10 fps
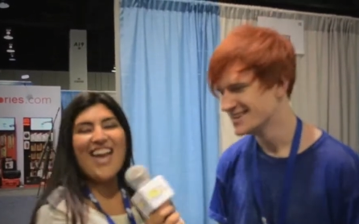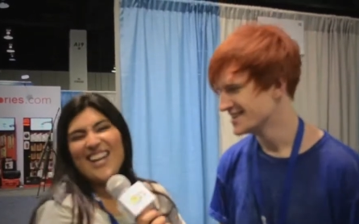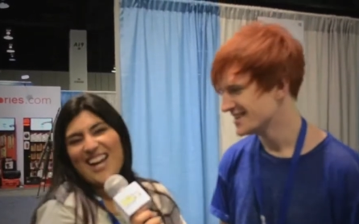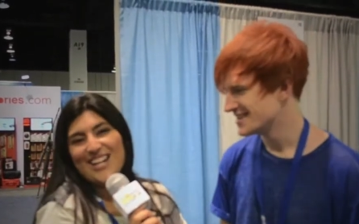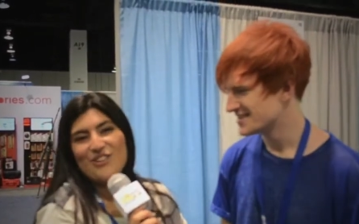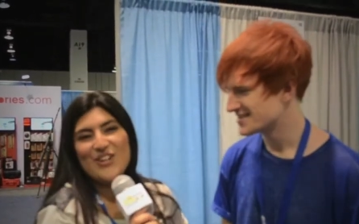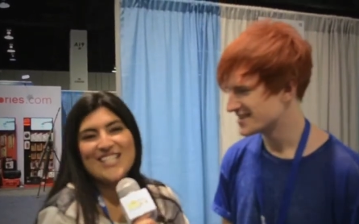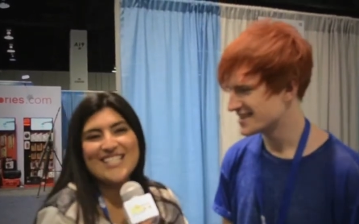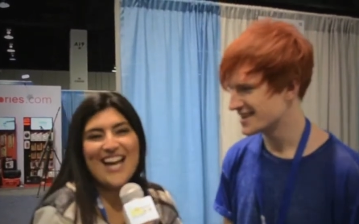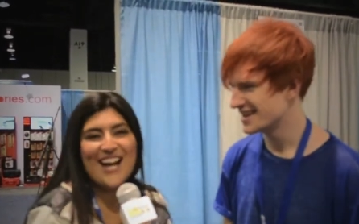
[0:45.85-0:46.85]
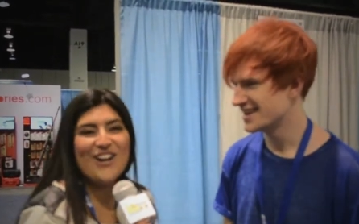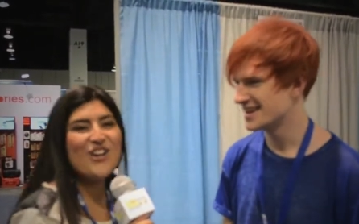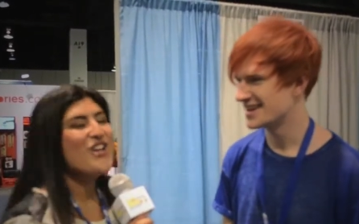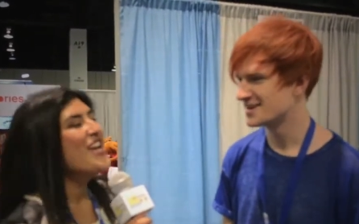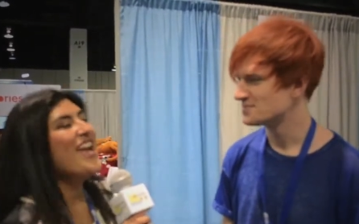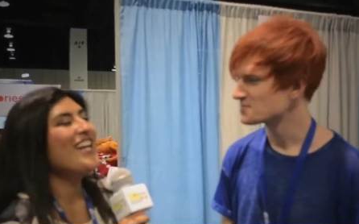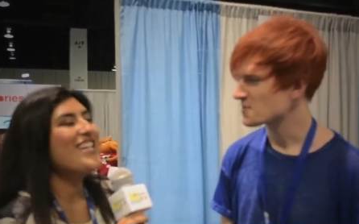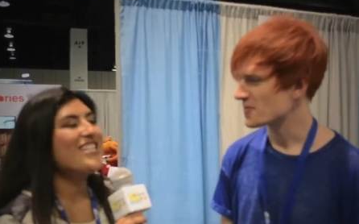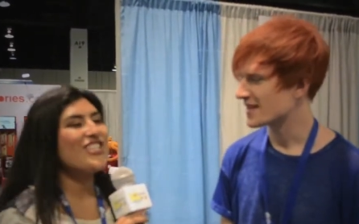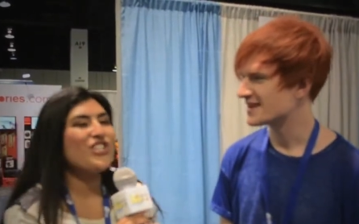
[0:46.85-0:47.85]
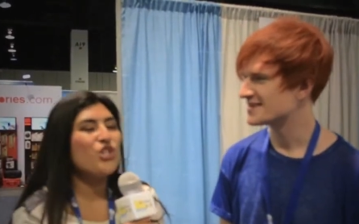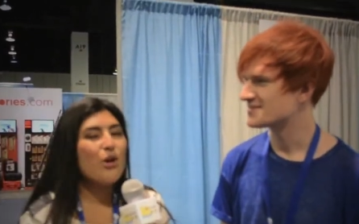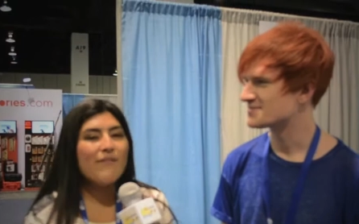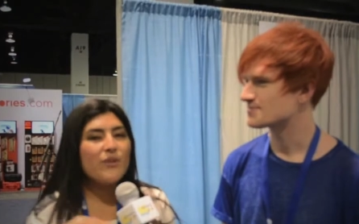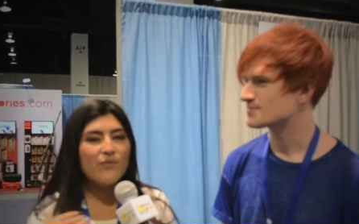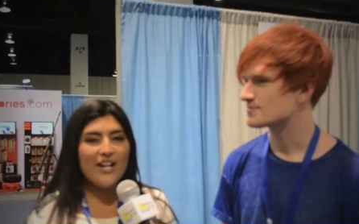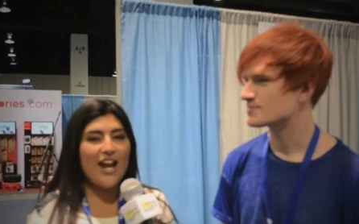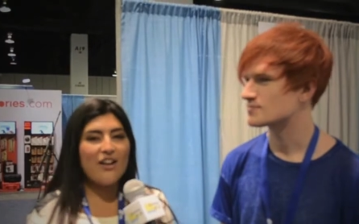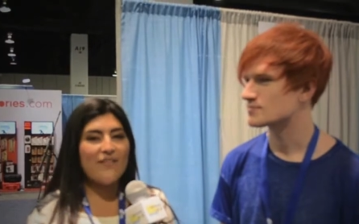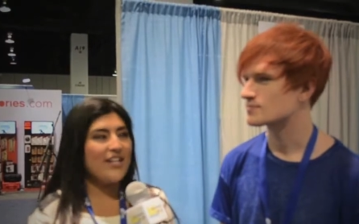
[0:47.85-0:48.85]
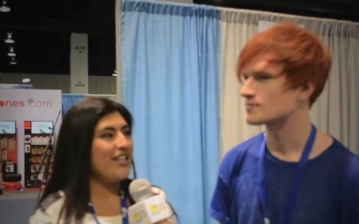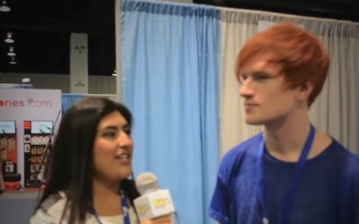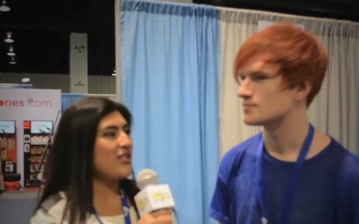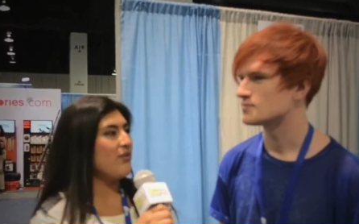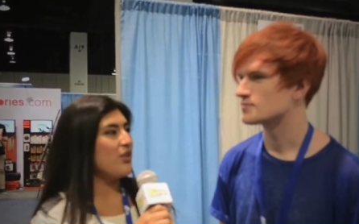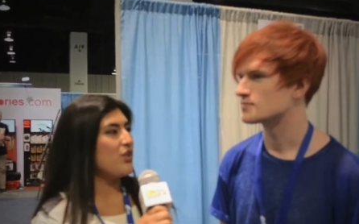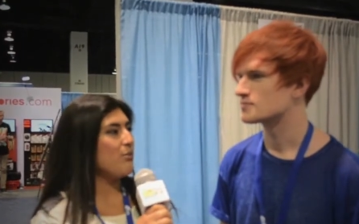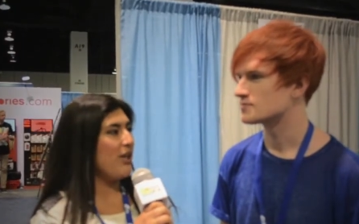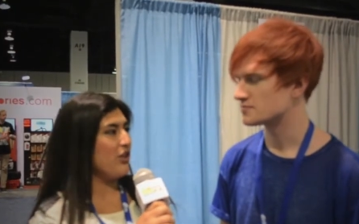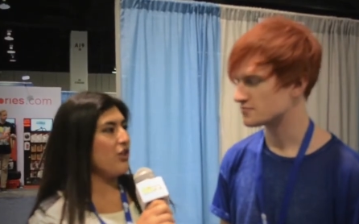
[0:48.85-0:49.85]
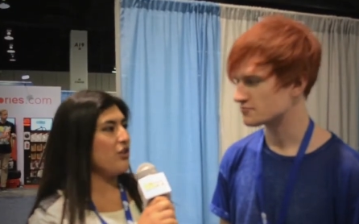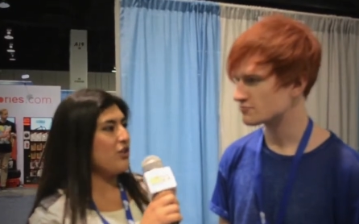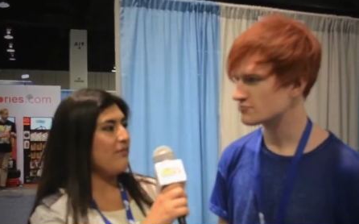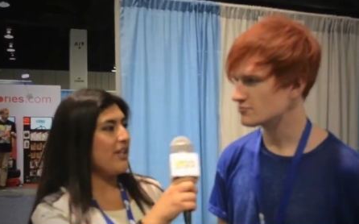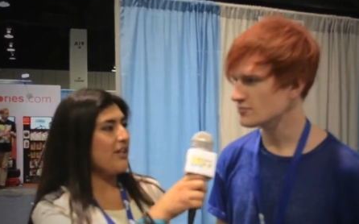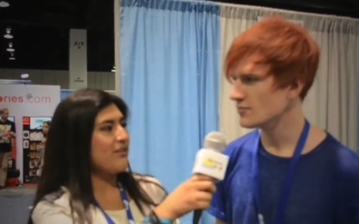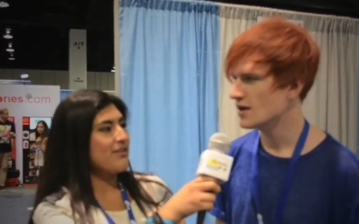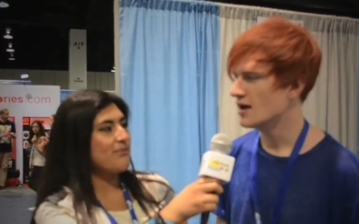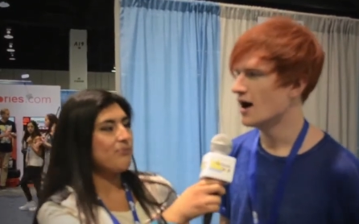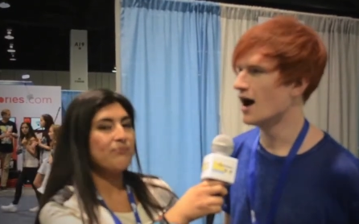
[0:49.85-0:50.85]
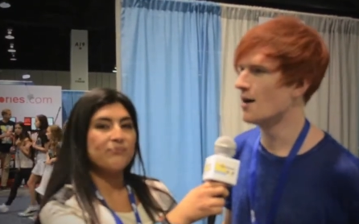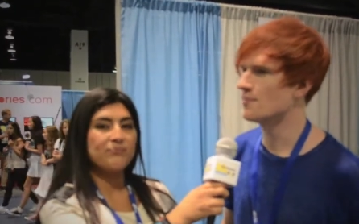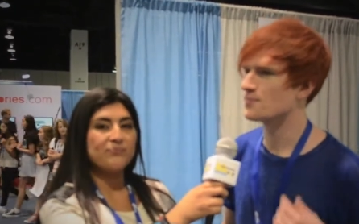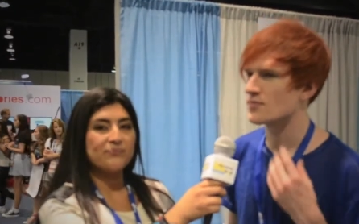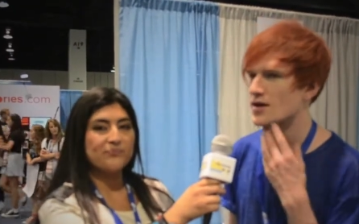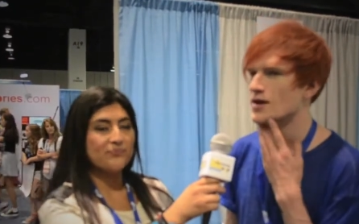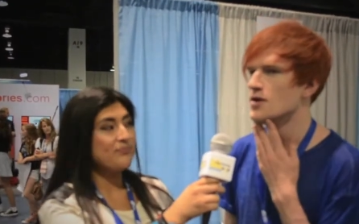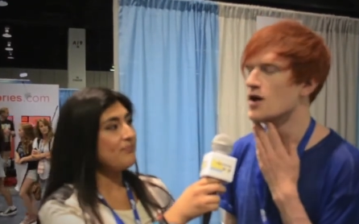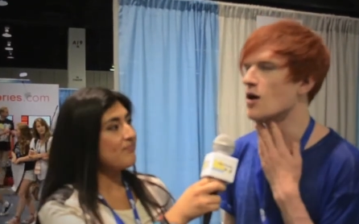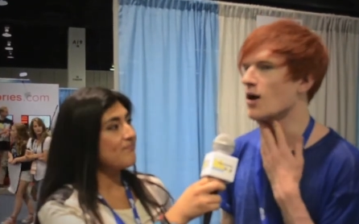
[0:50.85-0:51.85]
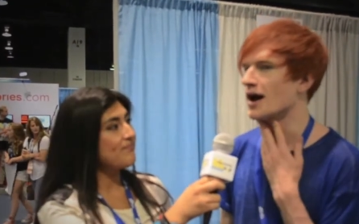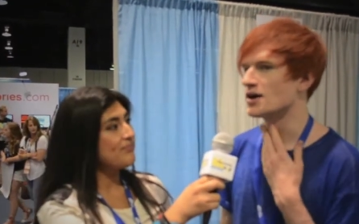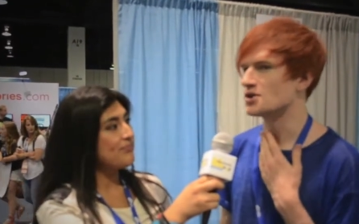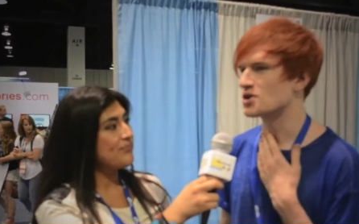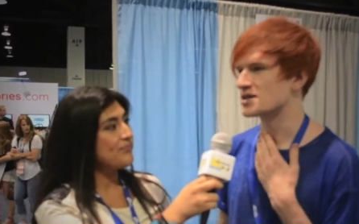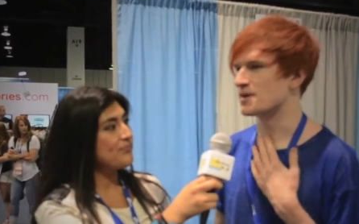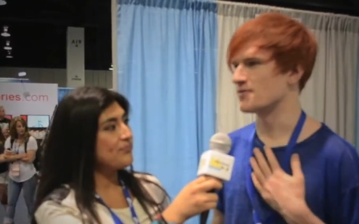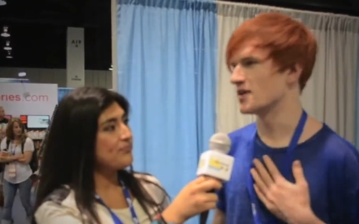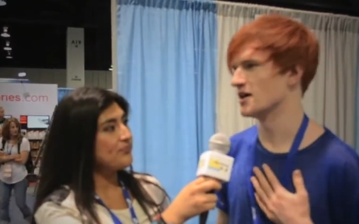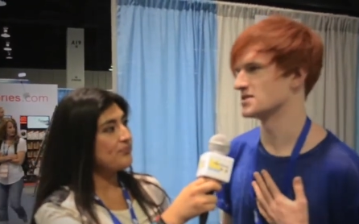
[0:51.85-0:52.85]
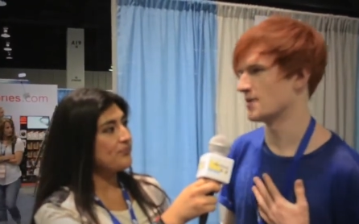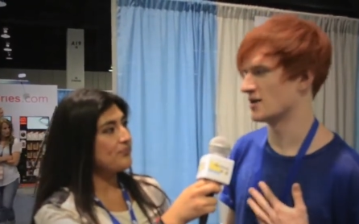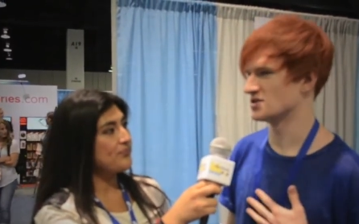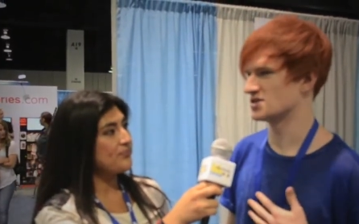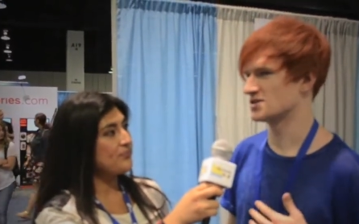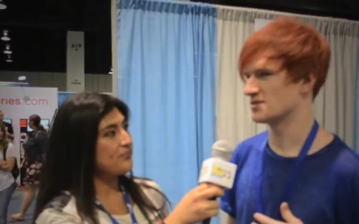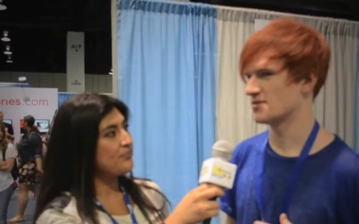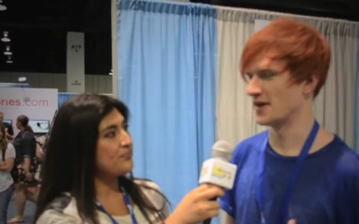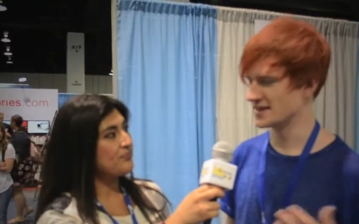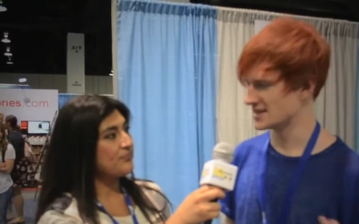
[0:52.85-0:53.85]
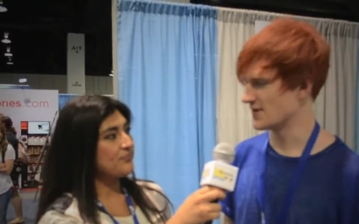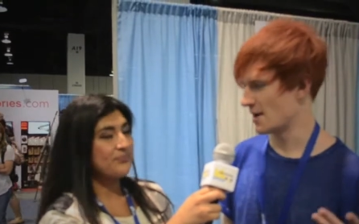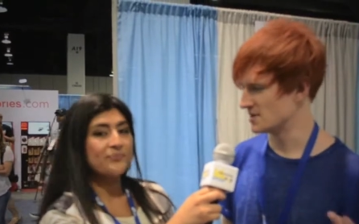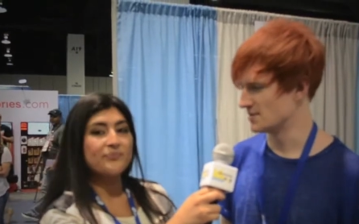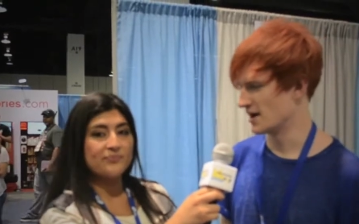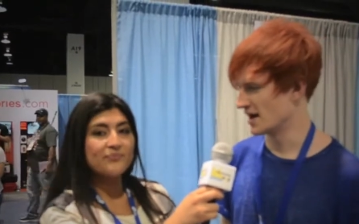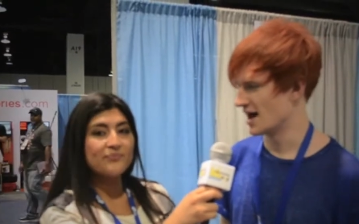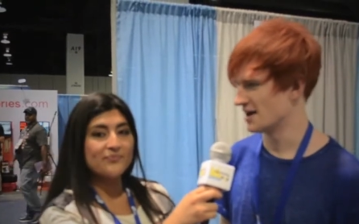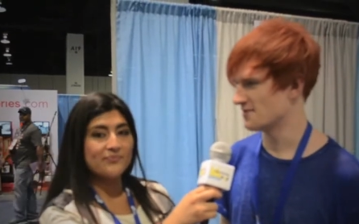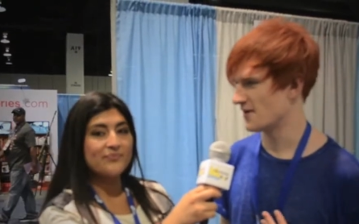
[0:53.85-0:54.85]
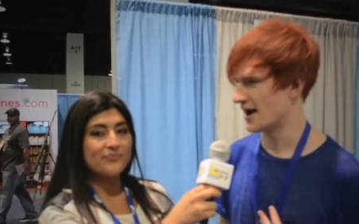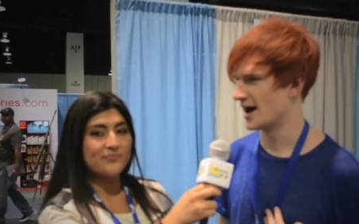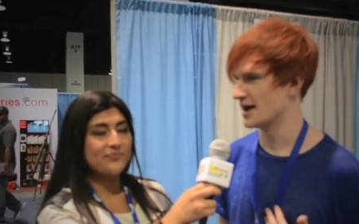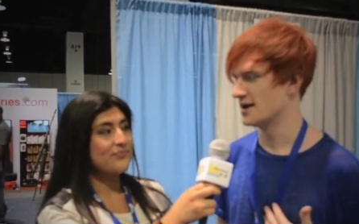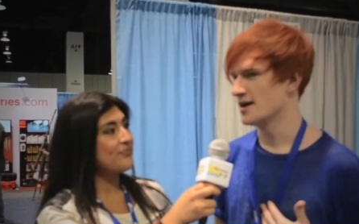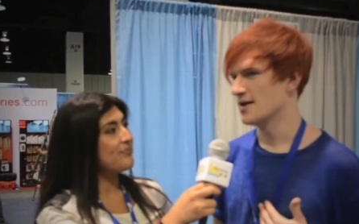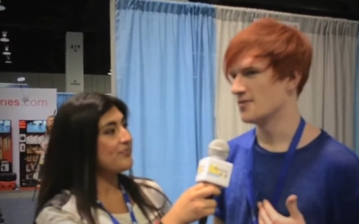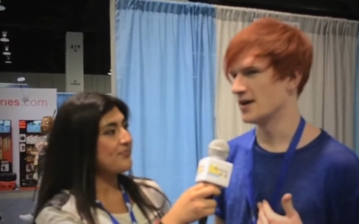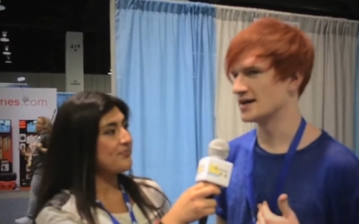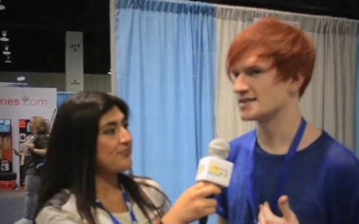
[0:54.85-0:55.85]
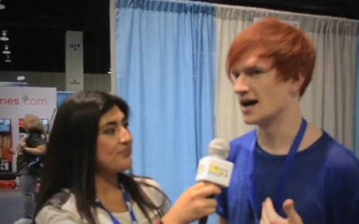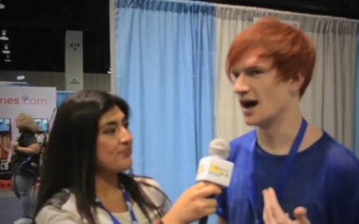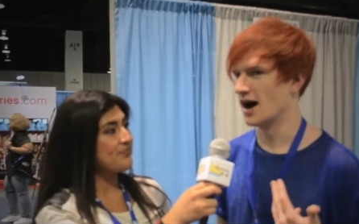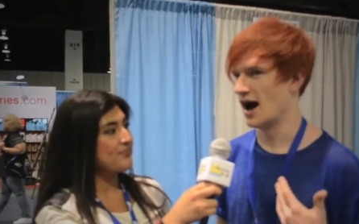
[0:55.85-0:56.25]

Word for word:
Speaker 1: It kind of works out. And is it, do you ever run out of ideas for to make your YouTube video?
Speaker 2: Um, no, well, I, I try to make videos about just things that have happened in my life and things that